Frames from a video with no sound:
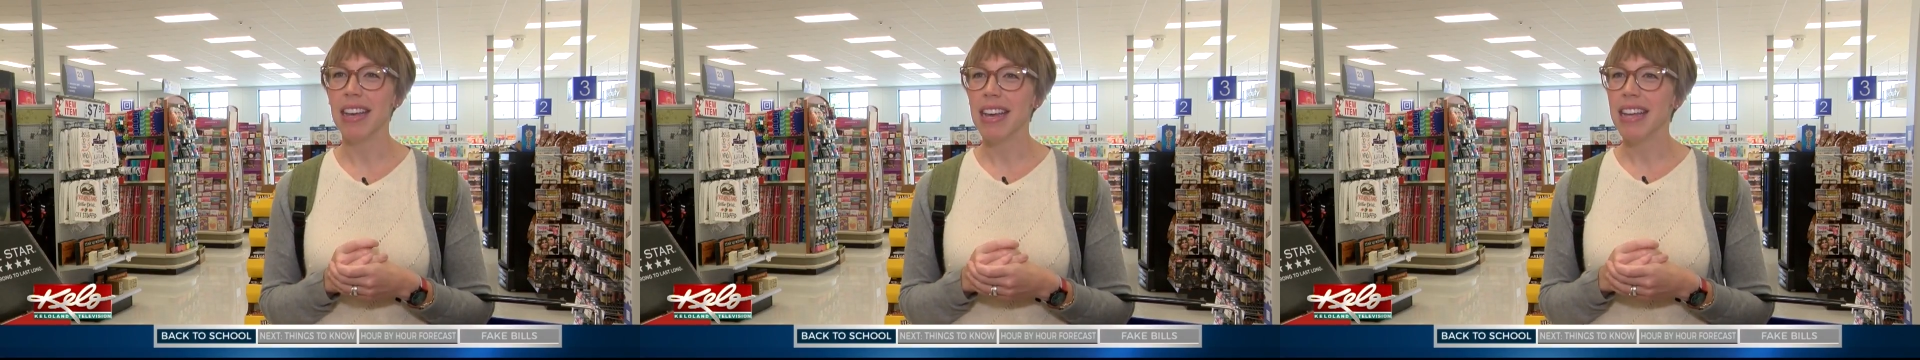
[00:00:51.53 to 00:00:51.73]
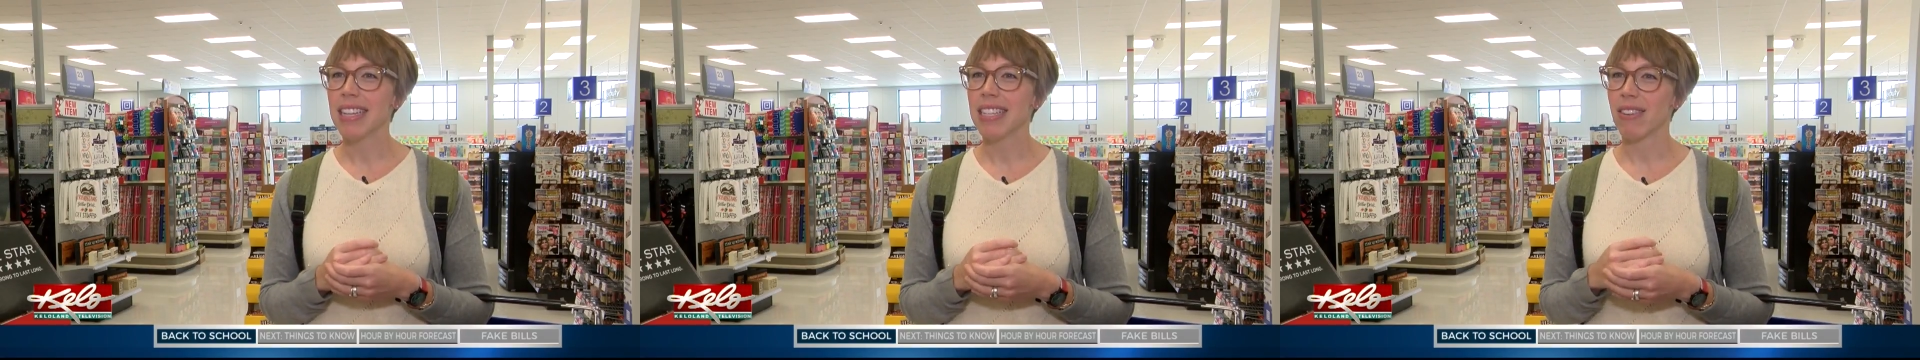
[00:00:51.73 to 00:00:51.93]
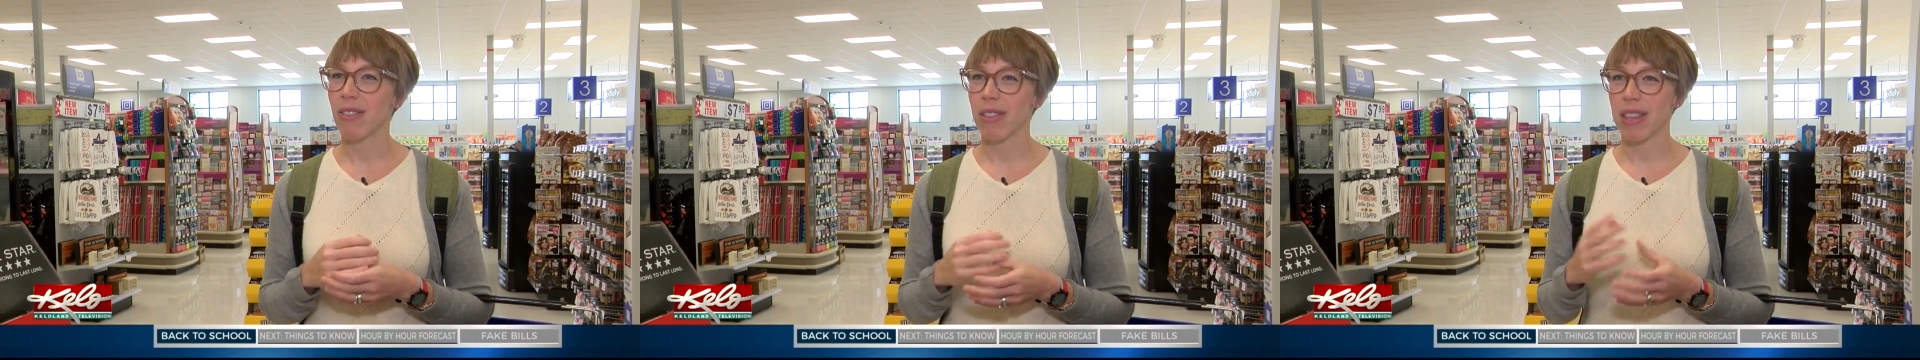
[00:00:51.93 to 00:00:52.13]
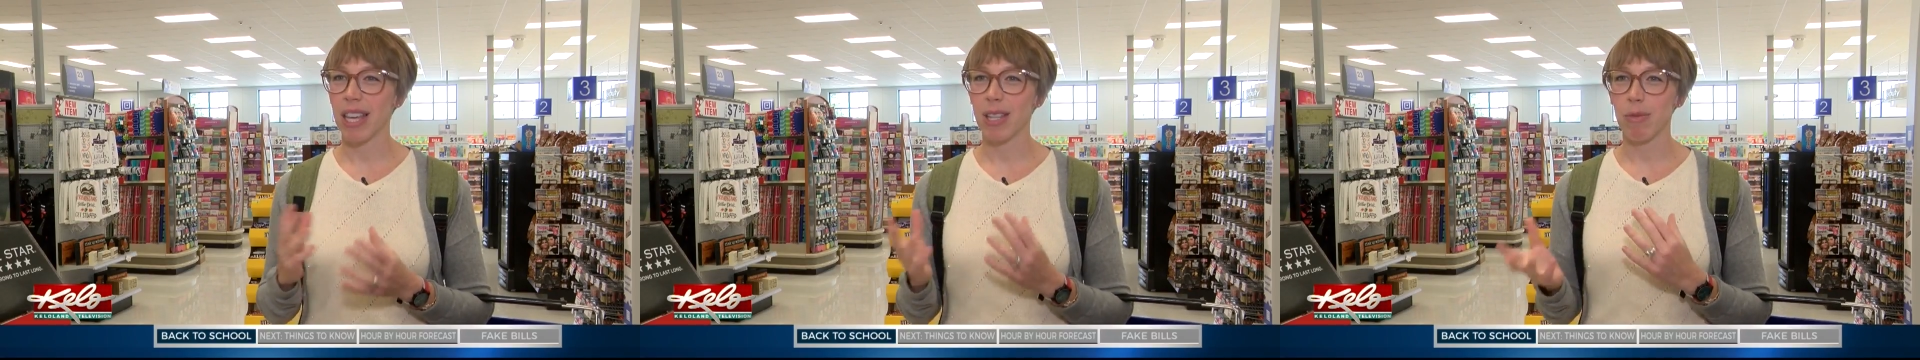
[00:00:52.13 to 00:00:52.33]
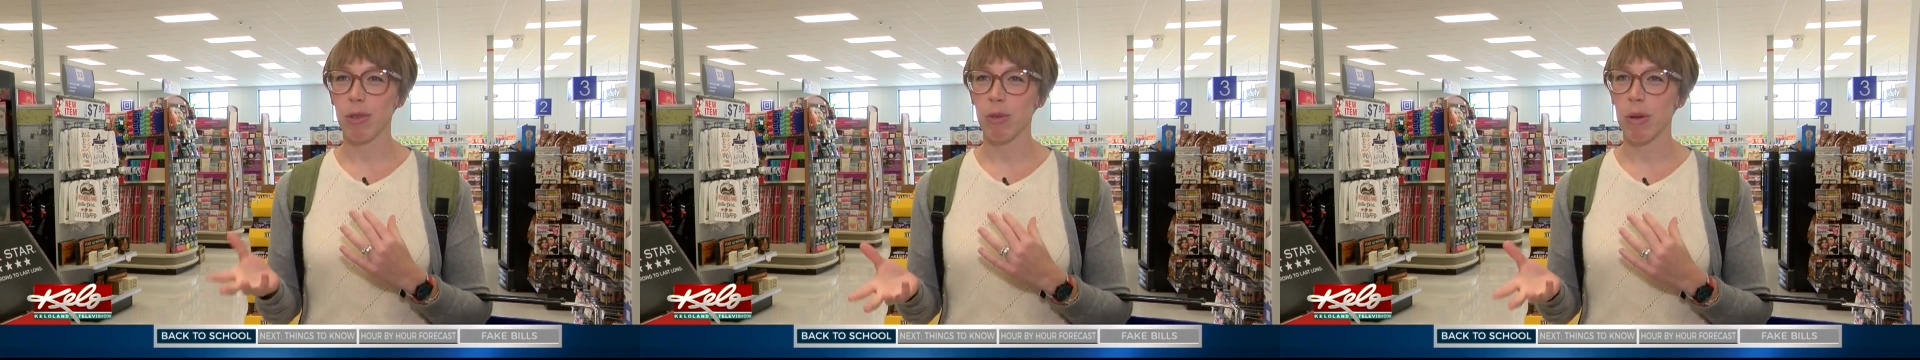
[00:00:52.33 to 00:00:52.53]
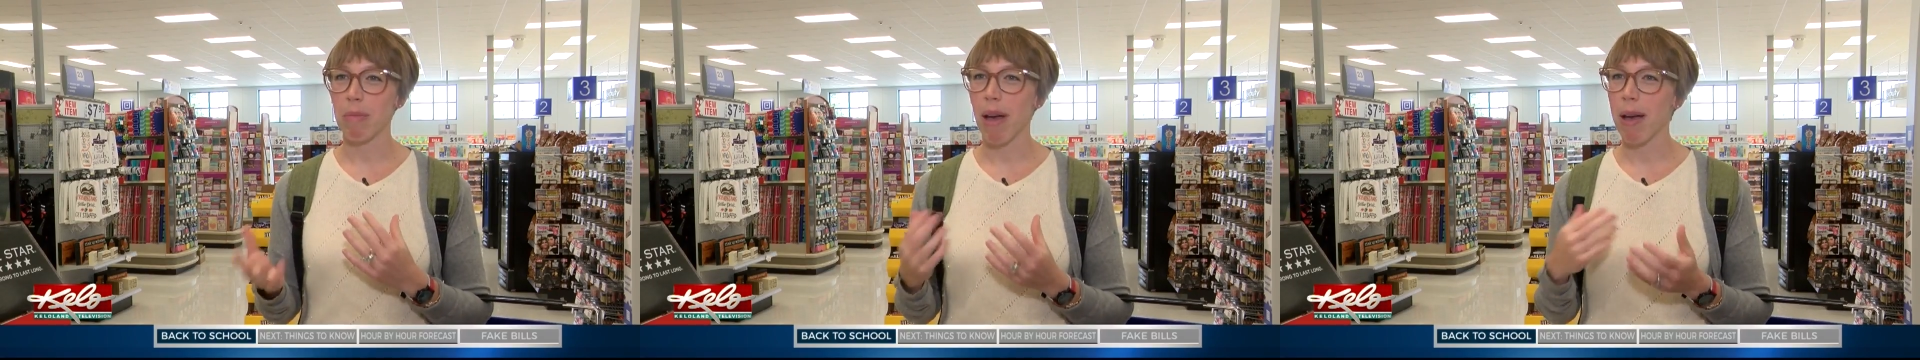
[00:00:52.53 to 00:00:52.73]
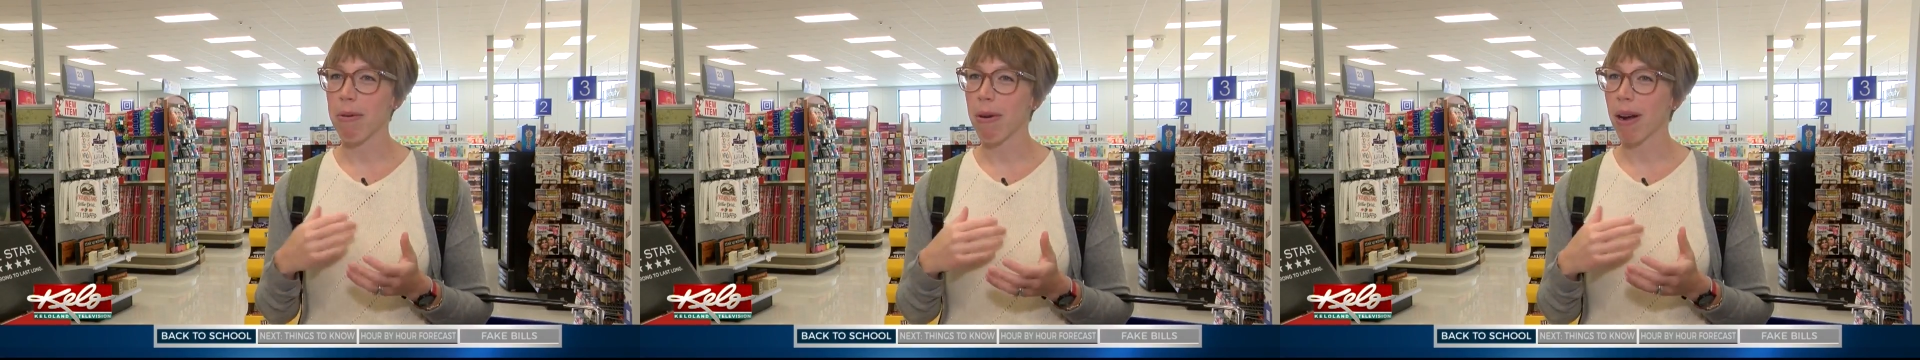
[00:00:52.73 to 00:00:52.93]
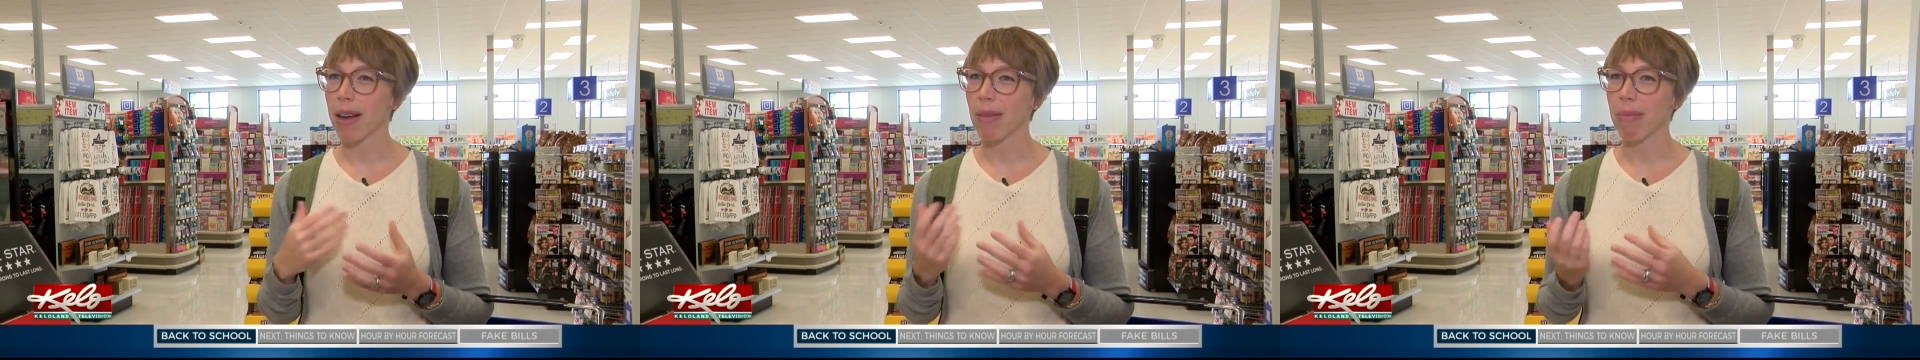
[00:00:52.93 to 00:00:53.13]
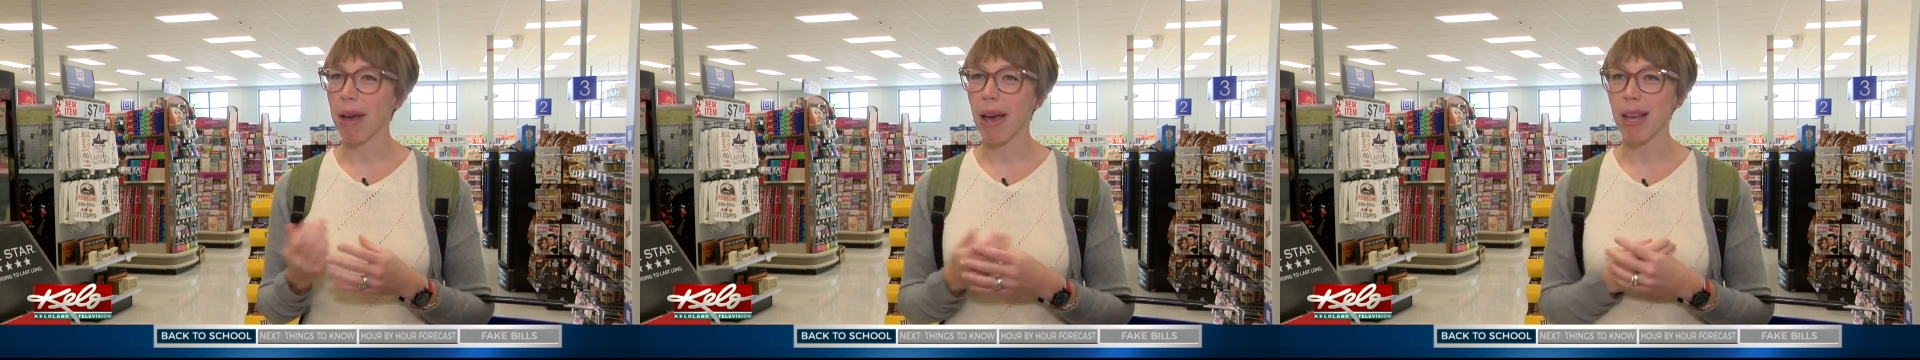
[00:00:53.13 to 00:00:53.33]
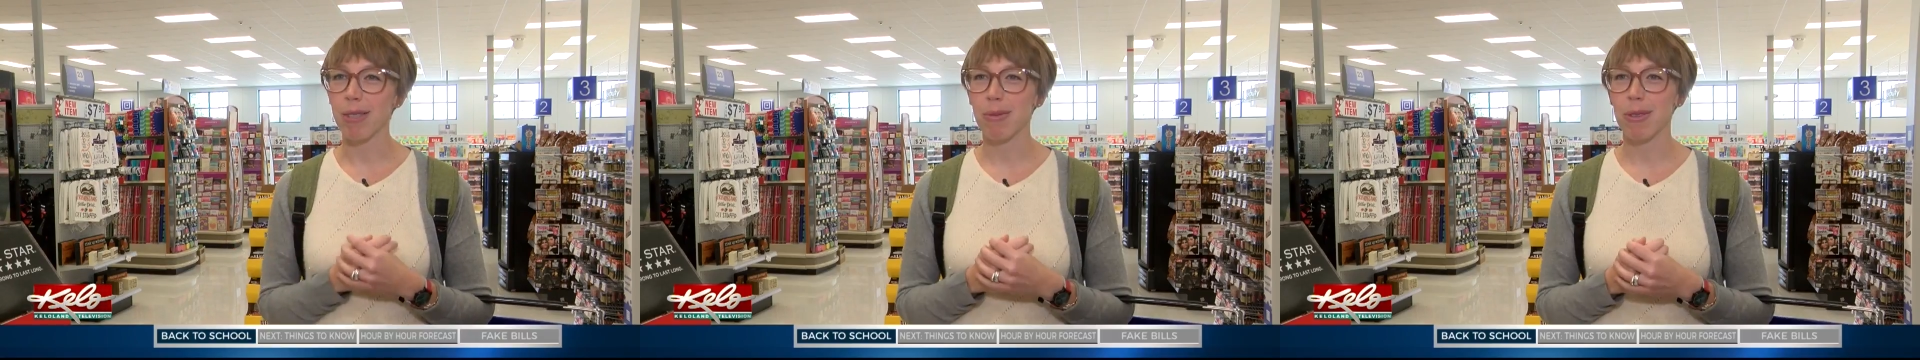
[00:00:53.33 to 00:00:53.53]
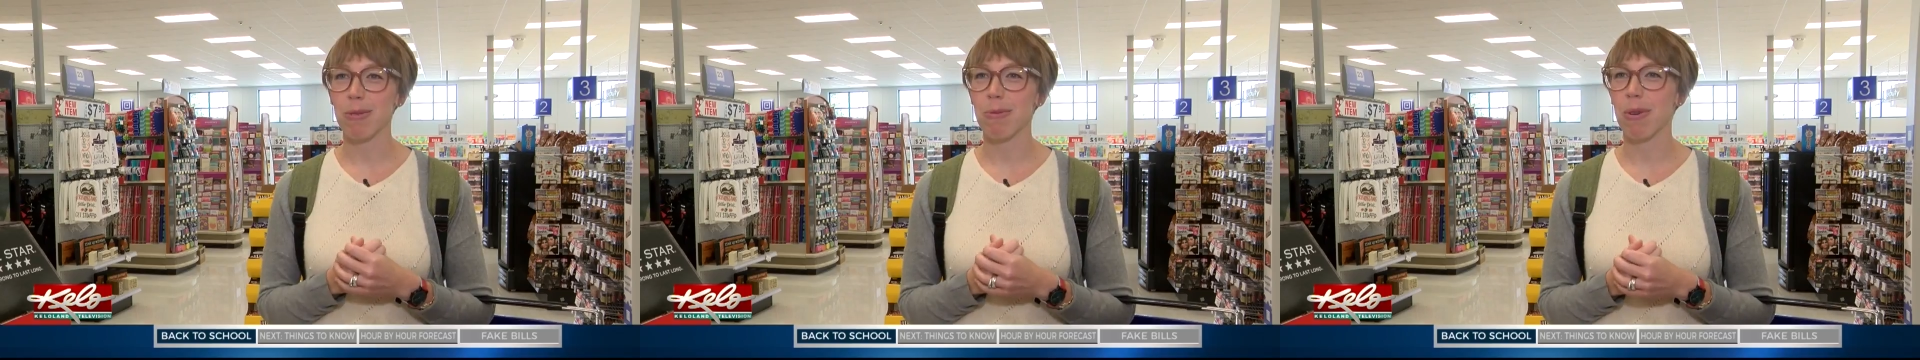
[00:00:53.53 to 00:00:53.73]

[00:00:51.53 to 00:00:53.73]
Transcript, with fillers: different things between my work and my husband's